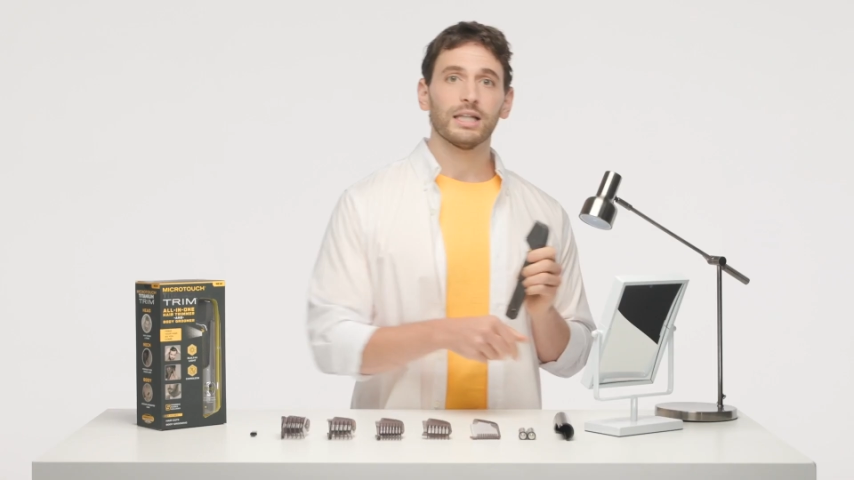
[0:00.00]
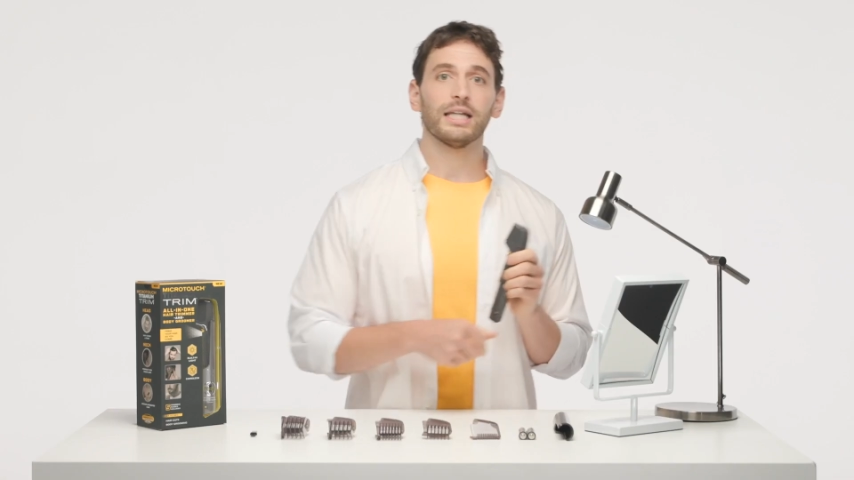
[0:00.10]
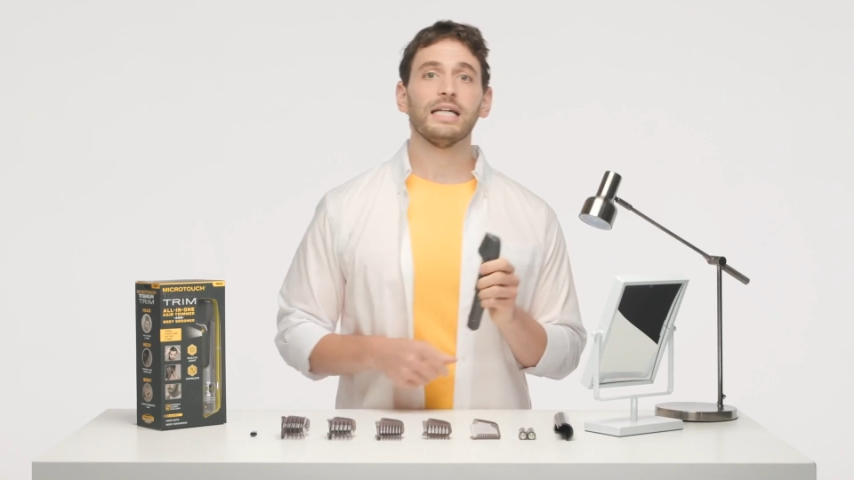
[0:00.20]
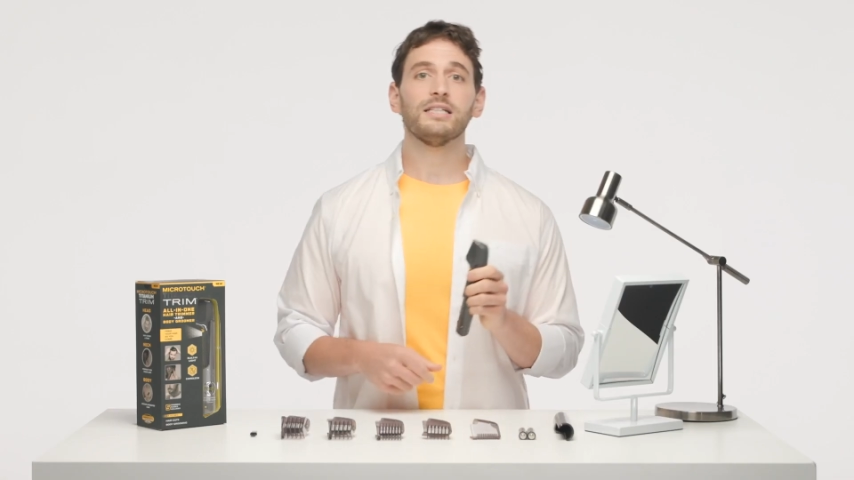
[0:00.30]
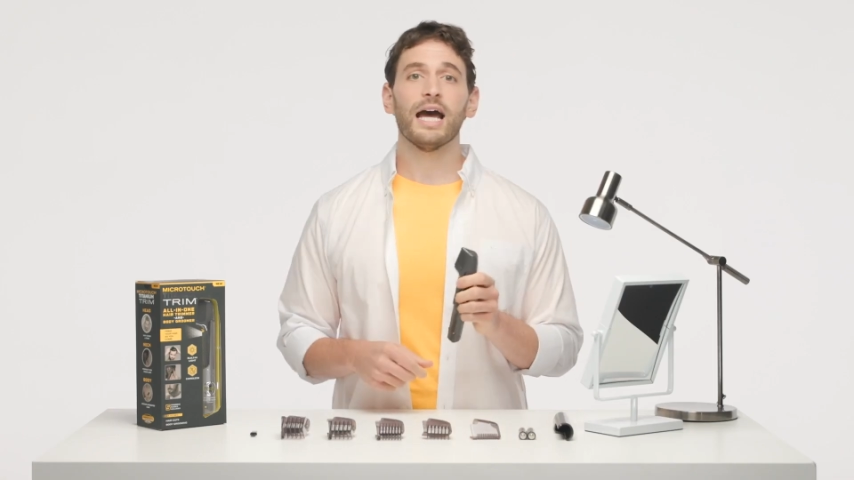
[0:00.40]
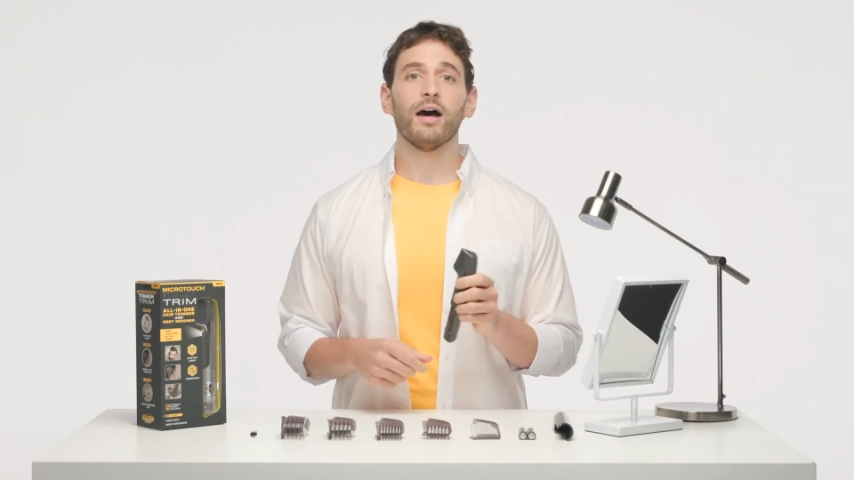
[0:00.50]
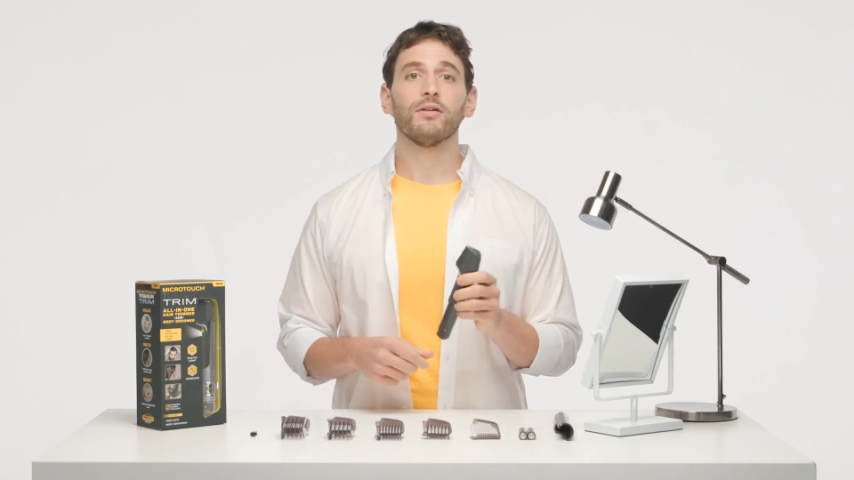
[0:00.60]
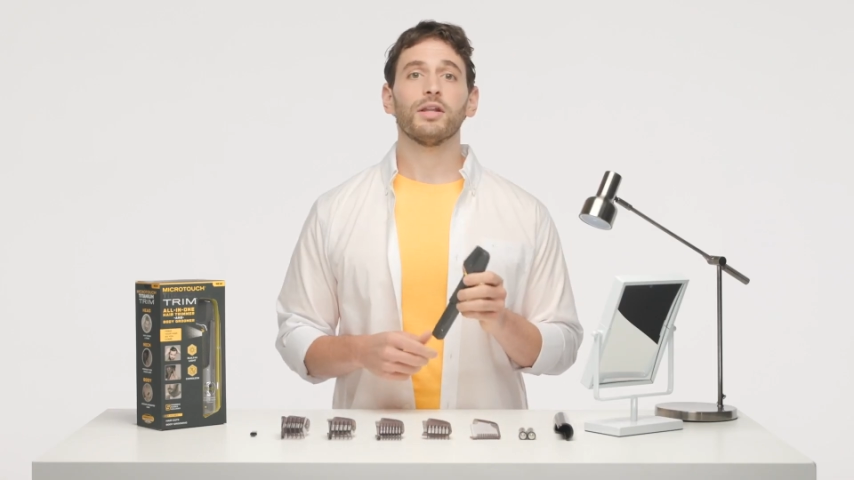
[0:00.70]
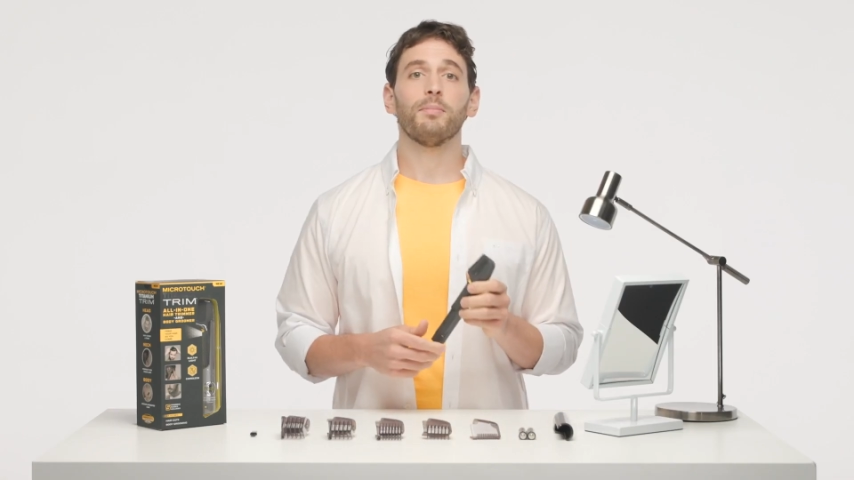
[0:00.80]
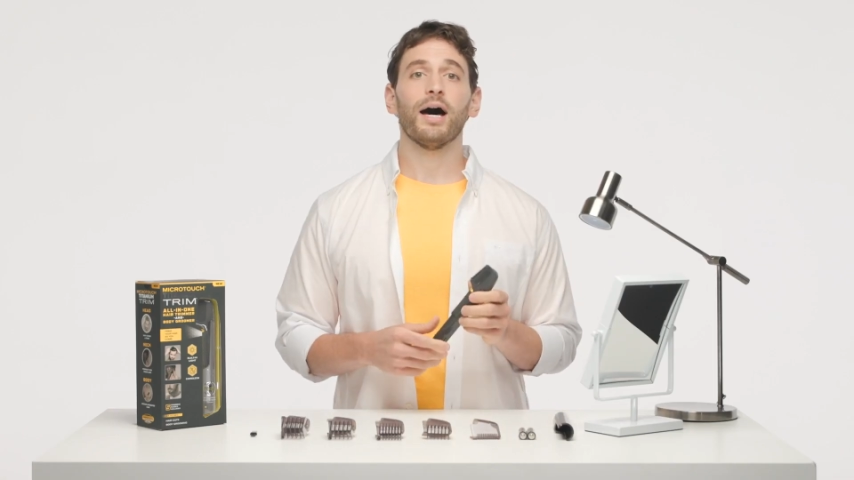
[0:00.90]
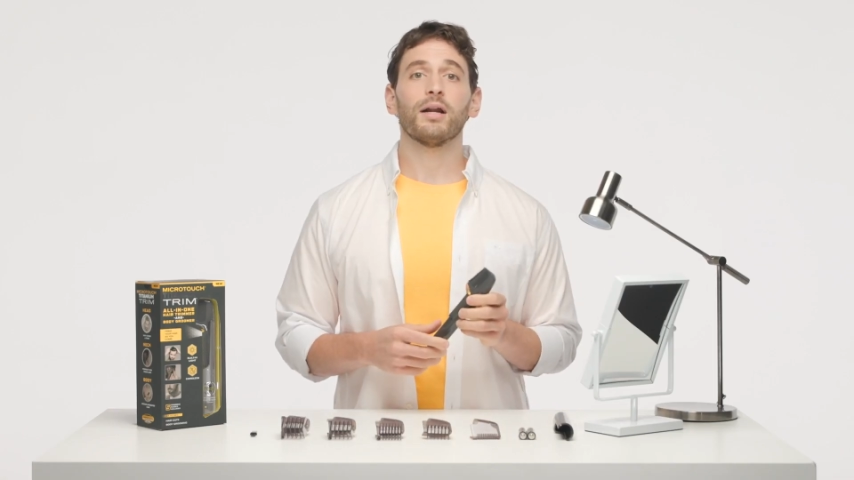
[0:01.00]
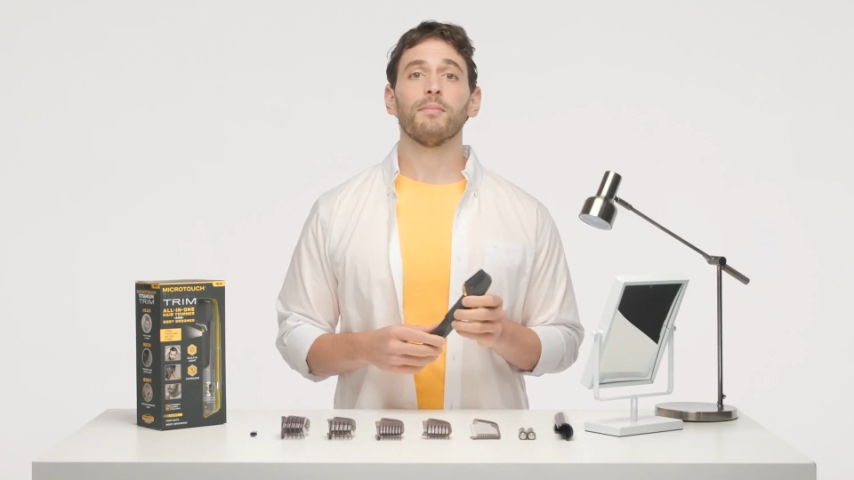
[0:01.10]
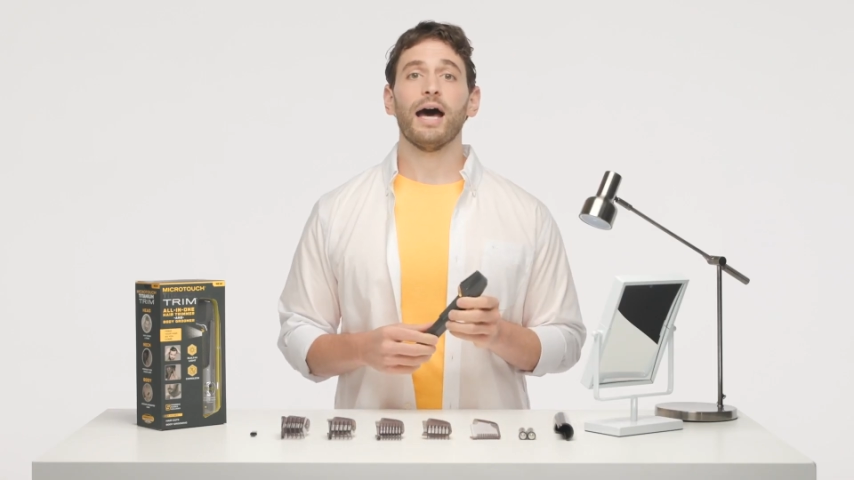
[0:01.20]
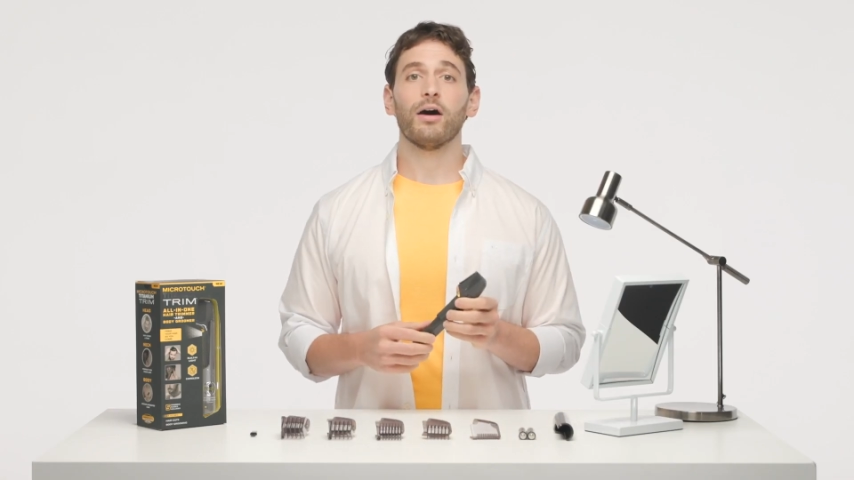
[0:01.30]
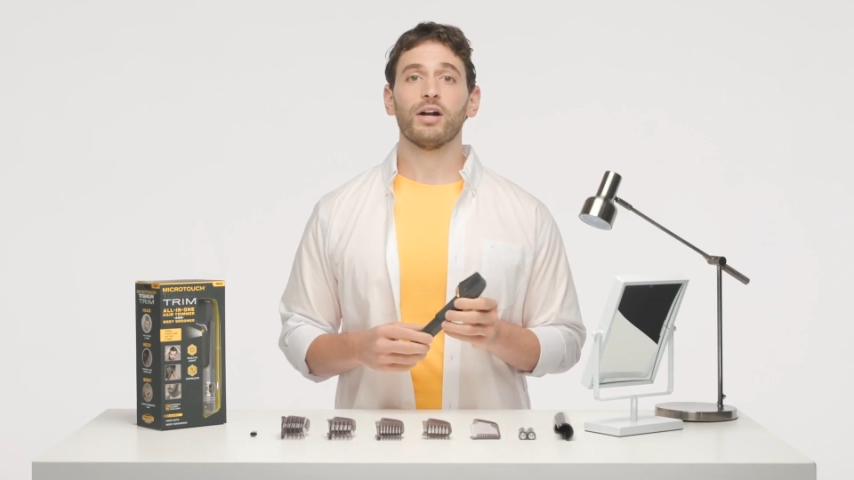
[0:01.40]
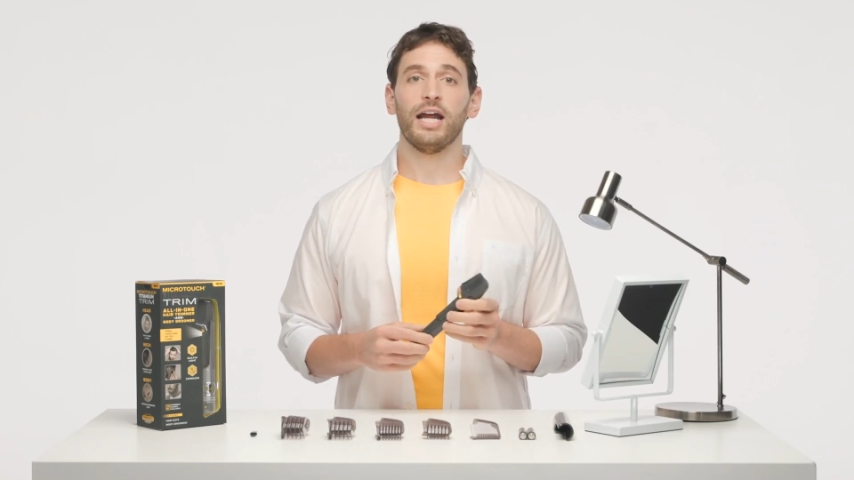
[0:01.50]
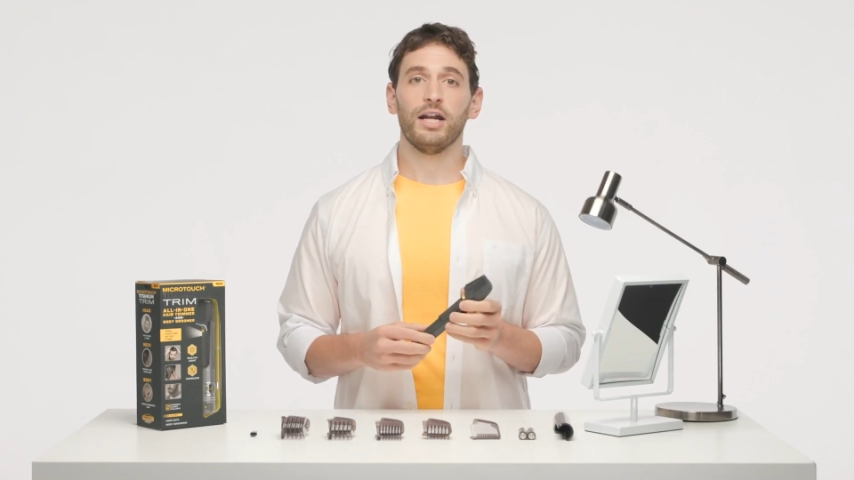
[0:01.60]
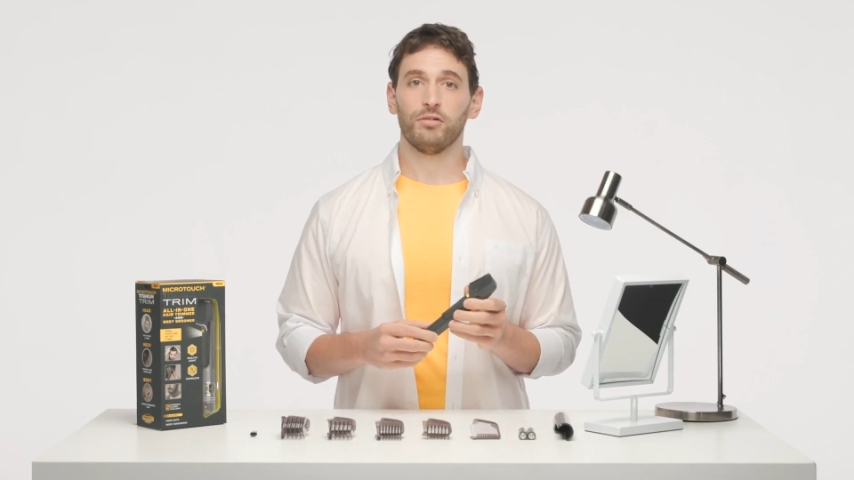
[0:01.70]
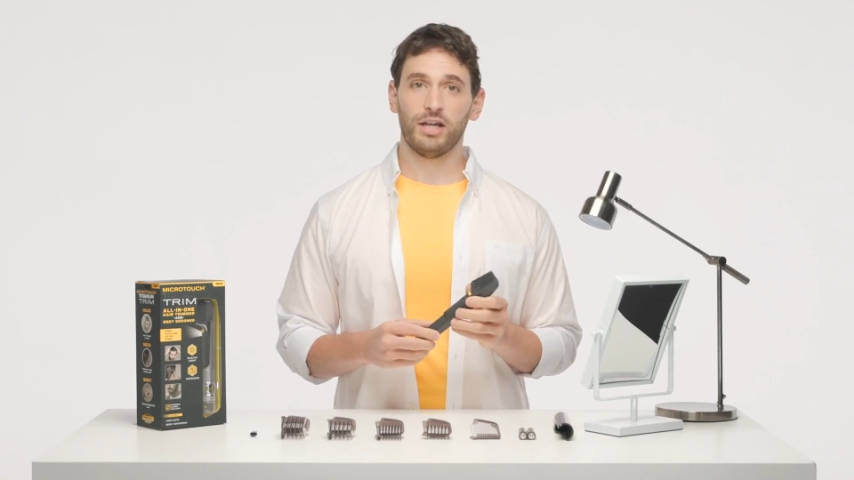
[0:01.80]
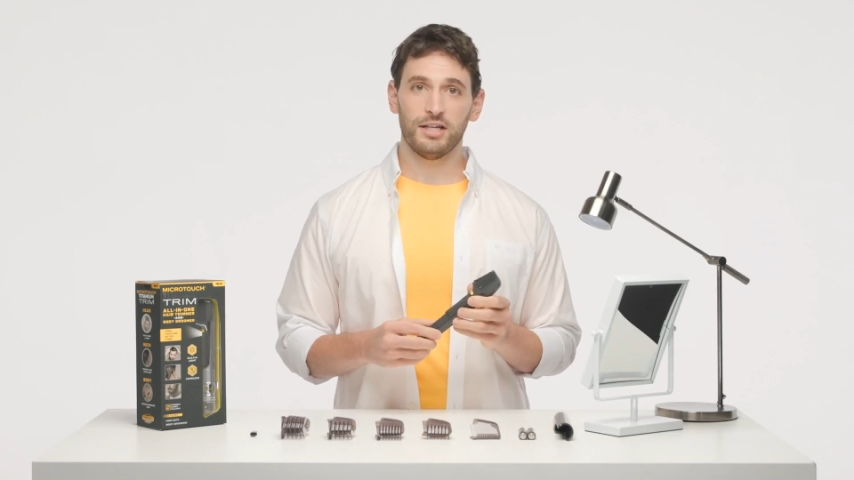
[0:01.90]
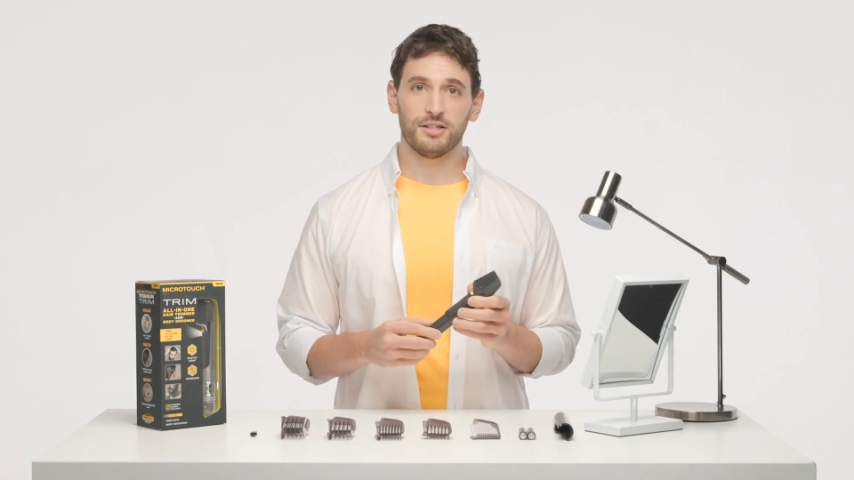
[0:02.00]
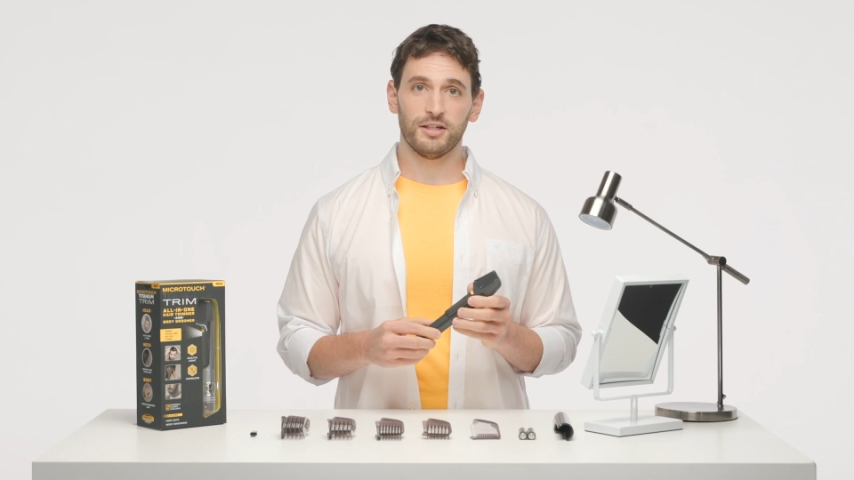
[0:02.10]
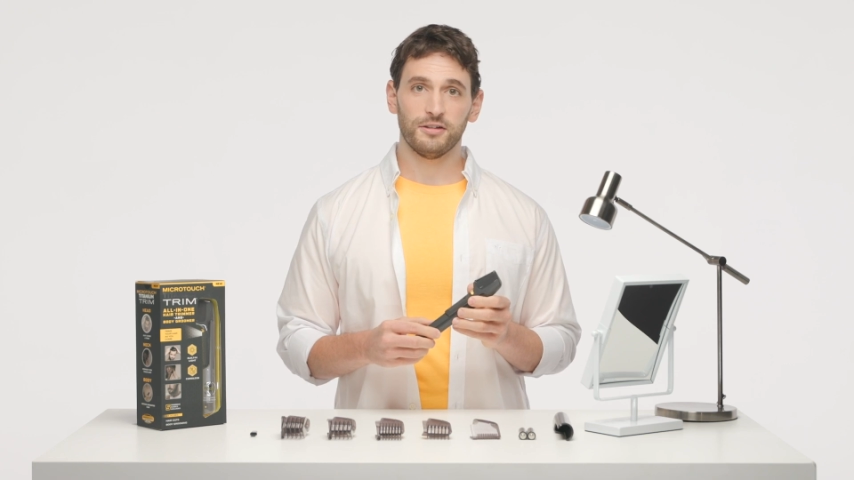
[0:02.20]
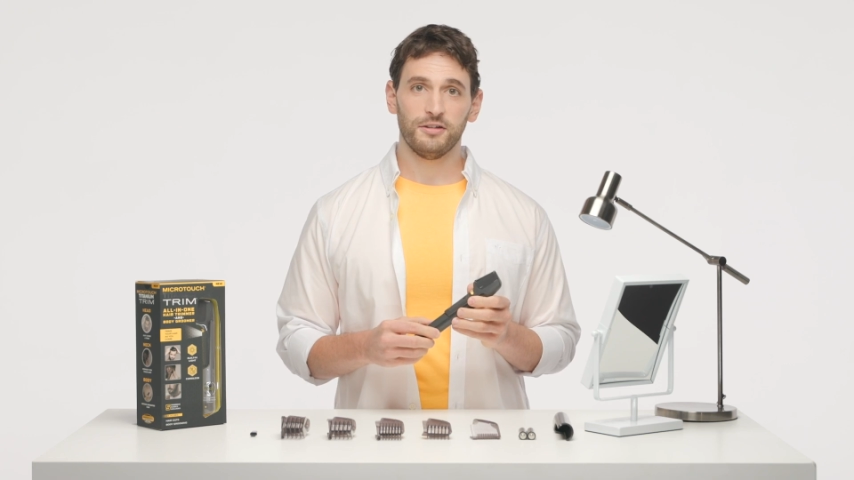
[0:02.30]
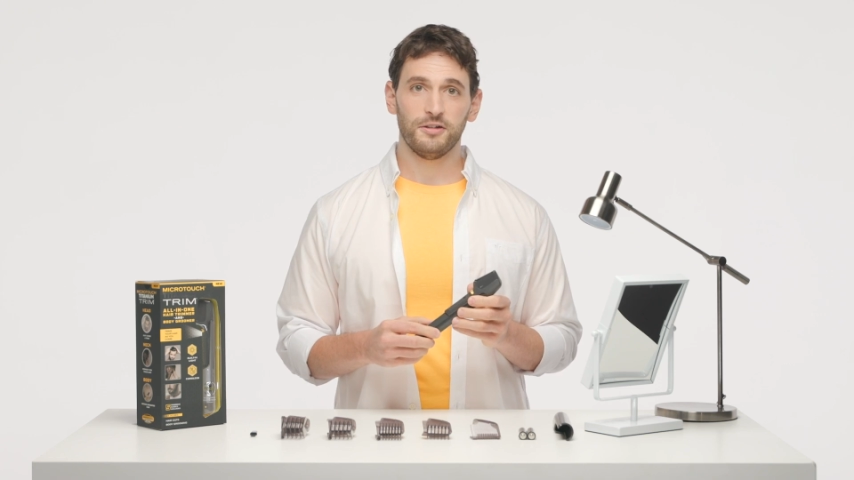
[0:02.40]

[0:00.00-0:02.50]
Lay down the bottom outer handle casing.